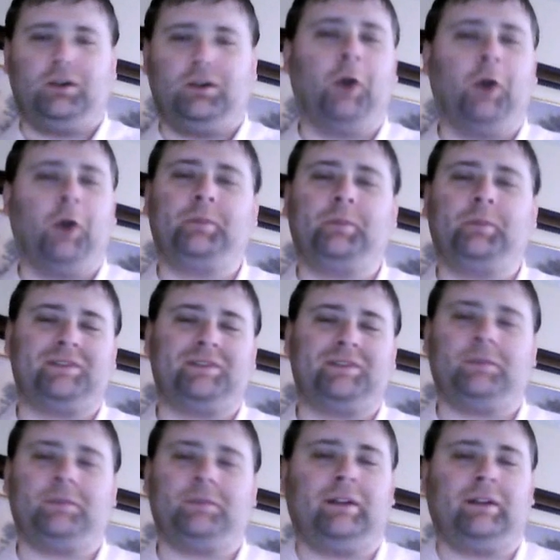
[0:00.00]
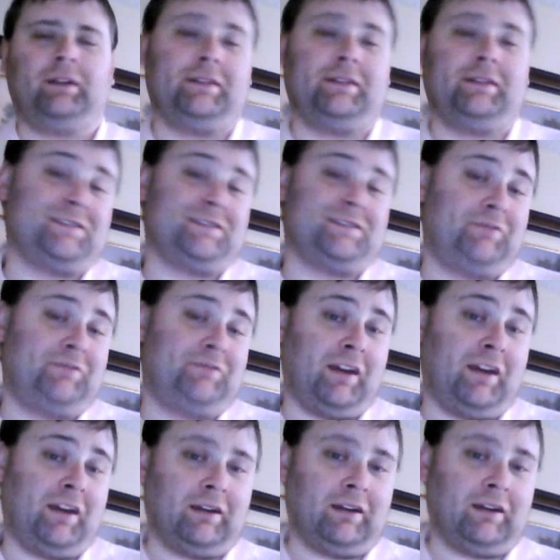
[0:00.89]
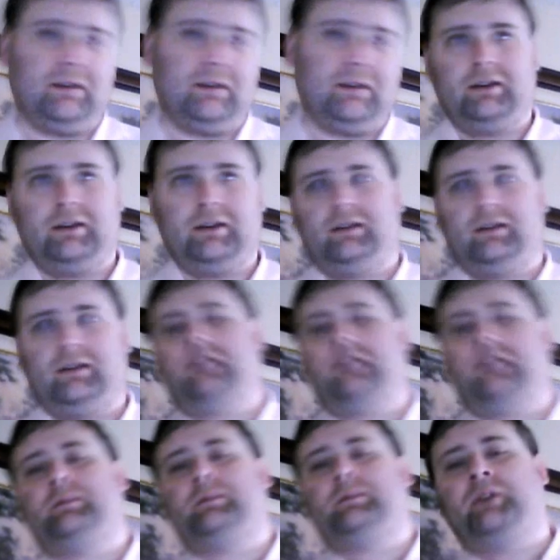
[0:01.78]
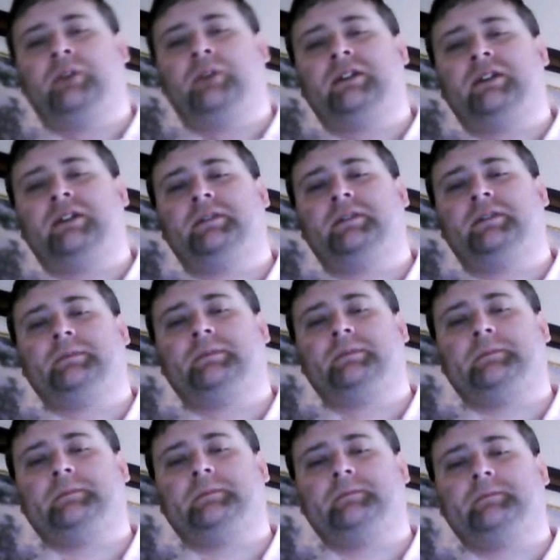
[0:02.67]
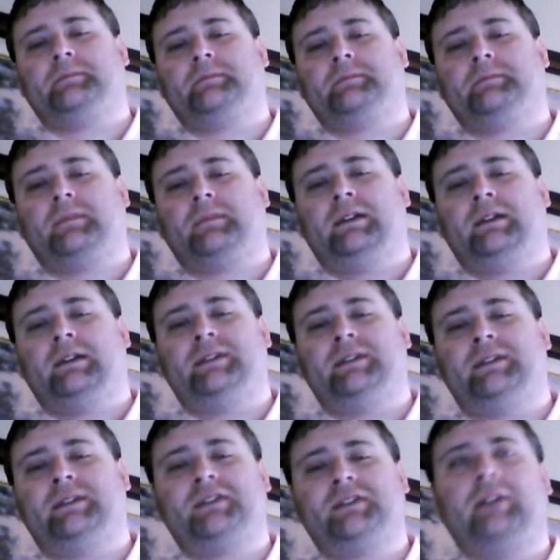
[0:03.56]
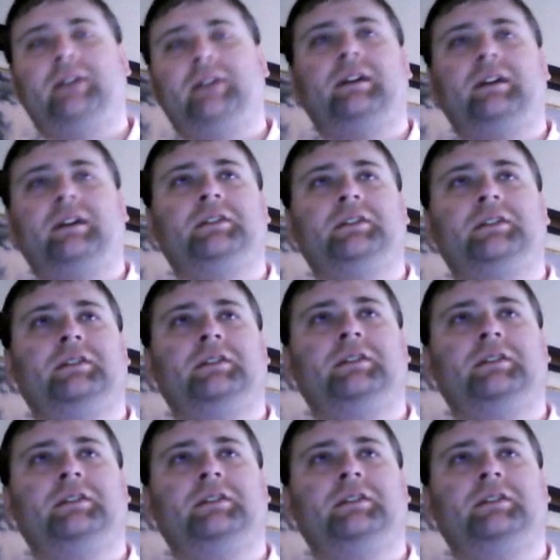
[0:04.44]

hope that something like this is fake, but it said that